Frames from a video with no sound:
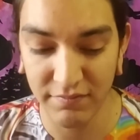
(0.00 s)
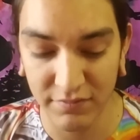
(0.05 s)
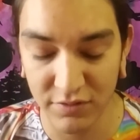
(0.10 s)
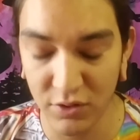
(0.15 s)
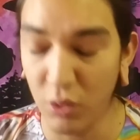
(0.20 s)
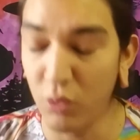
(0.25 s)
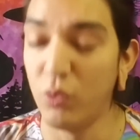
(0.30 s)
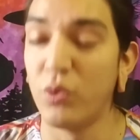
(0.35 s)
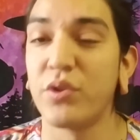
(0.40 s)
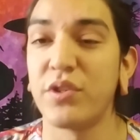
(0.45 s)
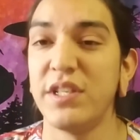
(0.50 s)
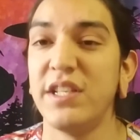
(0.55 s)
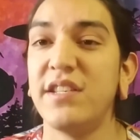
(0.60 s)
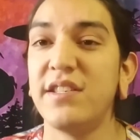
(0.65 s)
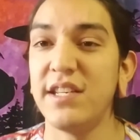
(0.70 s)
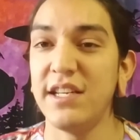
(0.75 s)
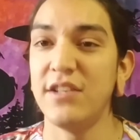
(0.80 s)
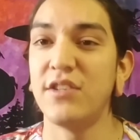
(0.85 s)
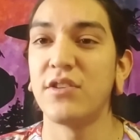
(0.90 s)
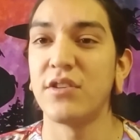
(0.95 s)
tools, these
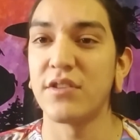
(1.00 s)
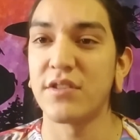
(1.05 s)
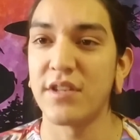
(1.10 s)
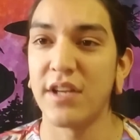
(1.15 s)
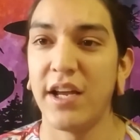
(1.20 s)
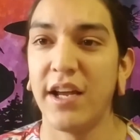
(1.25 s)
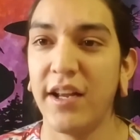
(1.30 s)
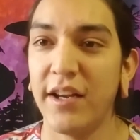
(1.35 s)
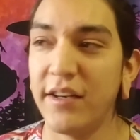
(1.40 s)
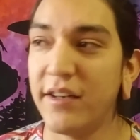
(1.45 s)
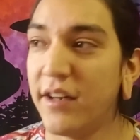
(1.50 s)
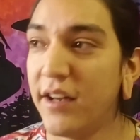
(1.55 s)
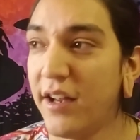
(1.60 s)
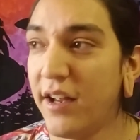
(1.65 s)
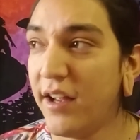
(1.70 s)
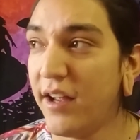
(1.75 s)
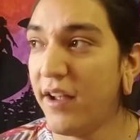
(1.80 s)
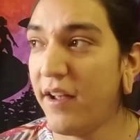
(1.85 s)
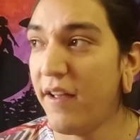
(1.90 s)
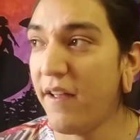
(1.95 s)
teachers, and
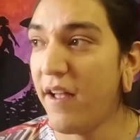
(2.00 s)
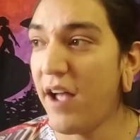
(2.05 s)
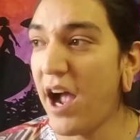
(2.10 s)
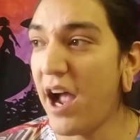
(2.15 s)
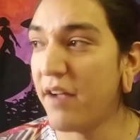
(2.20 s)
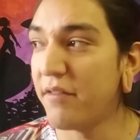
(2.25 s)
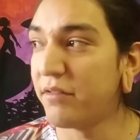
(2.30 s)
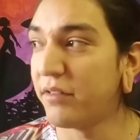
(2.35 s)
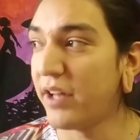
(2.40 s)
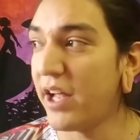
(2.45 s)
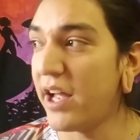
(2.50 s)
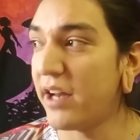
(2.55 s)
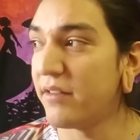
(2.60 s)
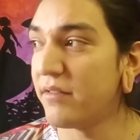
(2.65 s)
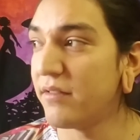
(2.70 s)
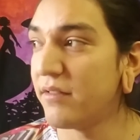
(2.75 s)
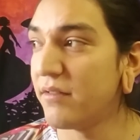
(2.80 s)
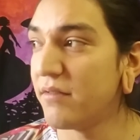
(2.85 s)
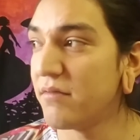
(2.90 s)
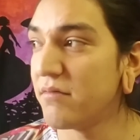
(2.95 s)
I've let
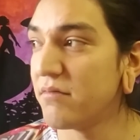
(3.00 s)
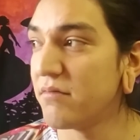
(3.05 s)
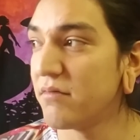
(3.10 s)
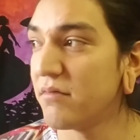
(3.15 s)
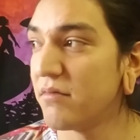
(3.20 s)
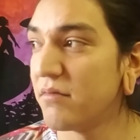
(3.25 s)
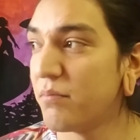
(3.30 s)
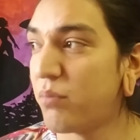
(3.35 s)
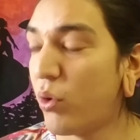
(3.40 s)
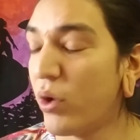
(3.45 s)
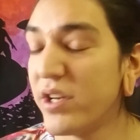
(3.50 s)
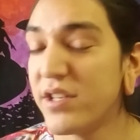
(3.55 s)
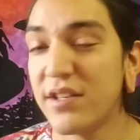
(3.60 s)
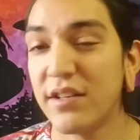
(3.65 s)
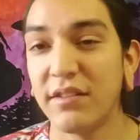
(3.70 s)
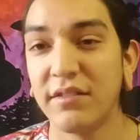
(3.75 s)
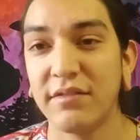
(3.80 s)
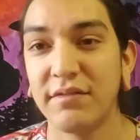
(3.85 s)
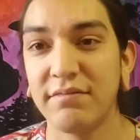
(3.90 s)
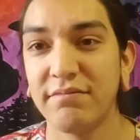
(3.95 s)

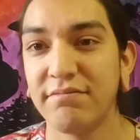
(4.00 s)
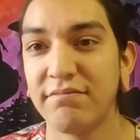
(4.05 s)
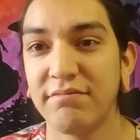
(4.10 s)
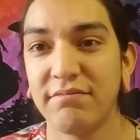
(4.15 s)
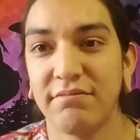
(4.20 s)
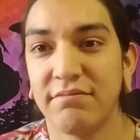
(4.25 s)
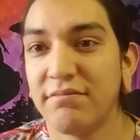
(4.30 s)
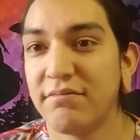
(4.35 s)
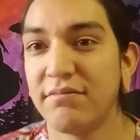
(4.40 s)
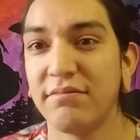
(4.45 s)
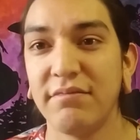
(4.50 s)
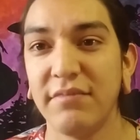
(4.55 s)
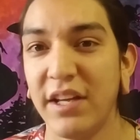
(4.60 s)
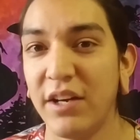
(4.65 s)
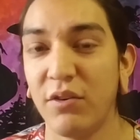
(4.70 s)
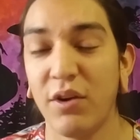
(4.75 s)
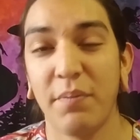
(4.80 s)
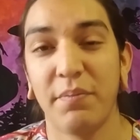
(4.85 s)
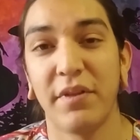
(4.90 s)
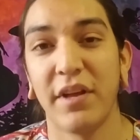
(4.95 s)
poison
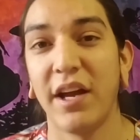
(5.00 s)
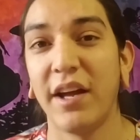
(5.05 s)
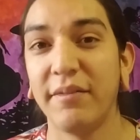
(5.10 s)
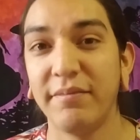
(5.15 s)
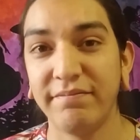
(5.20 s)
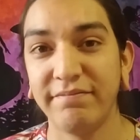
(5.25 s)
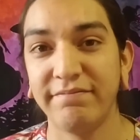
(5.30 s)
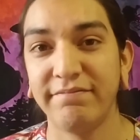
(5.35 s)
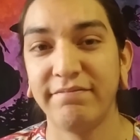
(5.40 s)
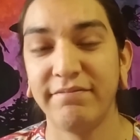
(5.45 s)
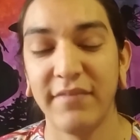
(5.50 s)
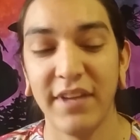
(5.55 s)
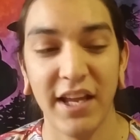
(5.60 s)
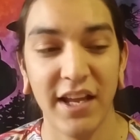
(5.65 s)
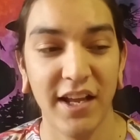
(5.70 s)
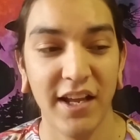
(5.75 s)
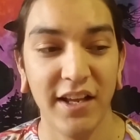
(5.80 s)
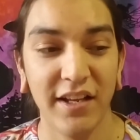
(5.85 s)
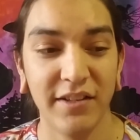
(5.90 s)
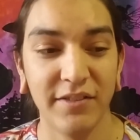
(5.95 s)
interrupt that,
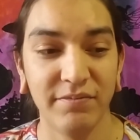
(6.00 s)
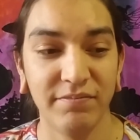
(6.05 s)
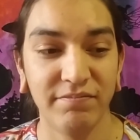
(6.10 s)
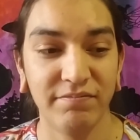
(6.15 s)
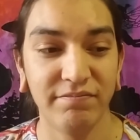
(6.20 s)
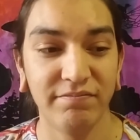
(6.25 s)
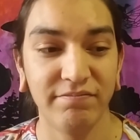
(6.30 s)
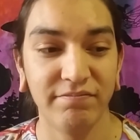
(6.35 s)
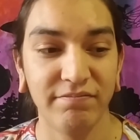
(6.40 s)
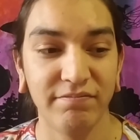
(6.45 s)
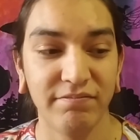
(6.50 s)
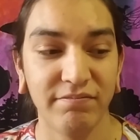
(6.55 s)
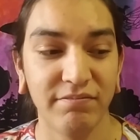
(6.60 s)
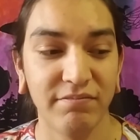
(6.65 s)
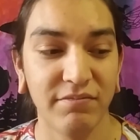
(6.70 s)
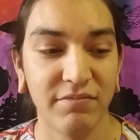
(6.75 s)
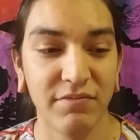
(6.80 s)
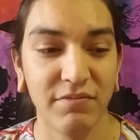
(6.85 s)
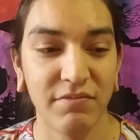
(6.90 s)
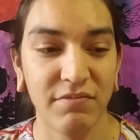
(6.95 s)
and
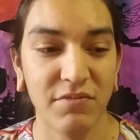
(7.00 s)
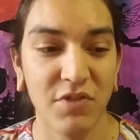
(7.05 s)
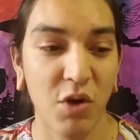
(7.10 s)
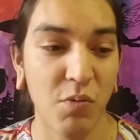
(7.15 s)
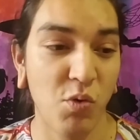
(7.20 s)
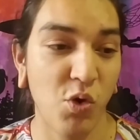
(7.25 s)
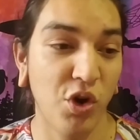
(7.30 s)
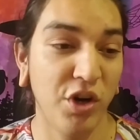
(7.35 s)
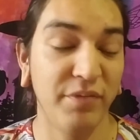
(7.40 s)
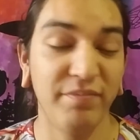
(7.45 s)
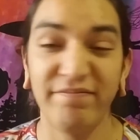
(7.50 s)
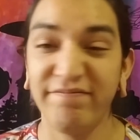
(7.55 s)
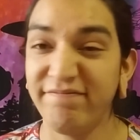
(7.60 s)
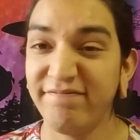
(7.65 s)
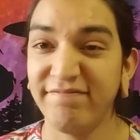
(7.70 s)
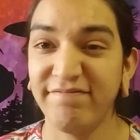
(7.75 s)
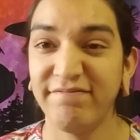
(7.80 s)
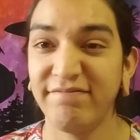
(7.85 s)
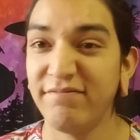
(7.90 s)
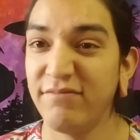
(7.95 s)
no more,
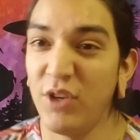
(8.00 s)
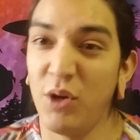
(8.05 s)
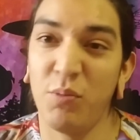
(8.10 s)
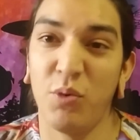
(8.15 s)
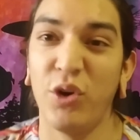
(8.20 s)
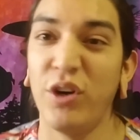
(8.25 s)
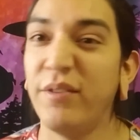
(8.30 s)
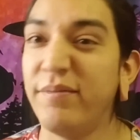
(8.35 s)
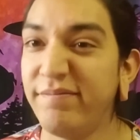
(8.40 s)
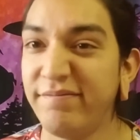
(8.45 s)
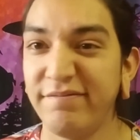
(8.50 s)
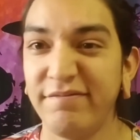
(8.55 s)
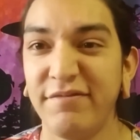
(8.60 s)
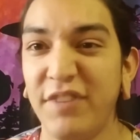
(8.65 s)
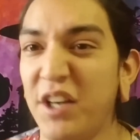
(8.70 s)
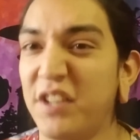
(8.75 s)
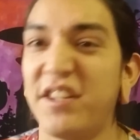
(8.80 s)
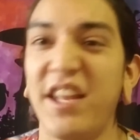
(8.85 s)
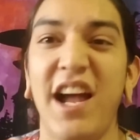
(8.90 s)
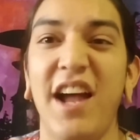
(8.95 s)

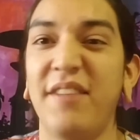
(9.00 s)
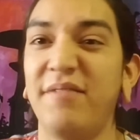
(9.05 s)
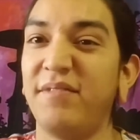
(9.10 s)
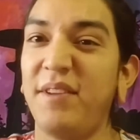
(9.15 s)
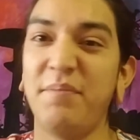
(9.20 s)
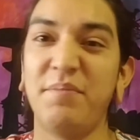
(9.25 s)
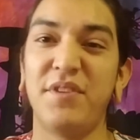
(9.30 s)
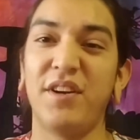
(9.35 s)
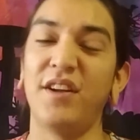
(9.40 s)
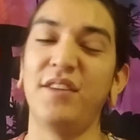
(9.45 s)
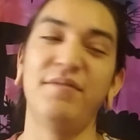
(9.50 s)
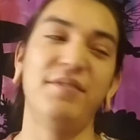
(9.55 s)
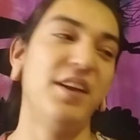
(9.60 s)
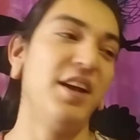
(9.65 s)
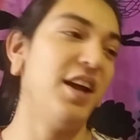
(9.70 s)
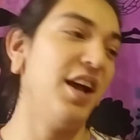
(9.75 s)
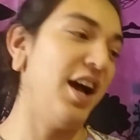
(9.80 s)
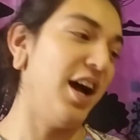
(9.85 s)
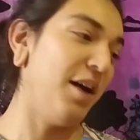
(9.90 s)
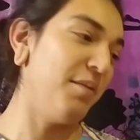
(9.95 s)
fuck that, I'm done
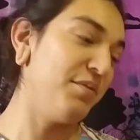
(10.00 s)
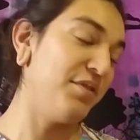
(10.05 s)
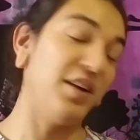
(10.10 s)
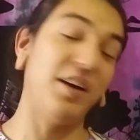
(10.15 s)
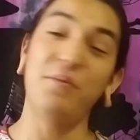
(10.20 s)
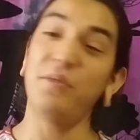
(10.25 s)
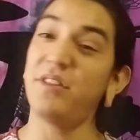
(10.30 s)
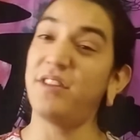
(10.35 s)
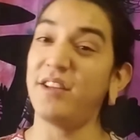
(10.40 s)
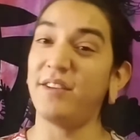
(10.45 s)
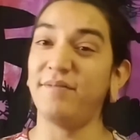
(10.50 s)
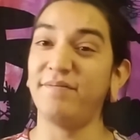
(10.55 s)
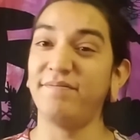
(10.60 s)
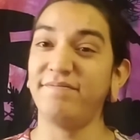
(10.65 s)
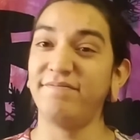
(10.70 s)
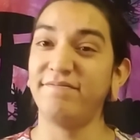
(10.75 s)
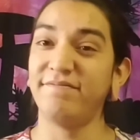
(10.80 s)
with it.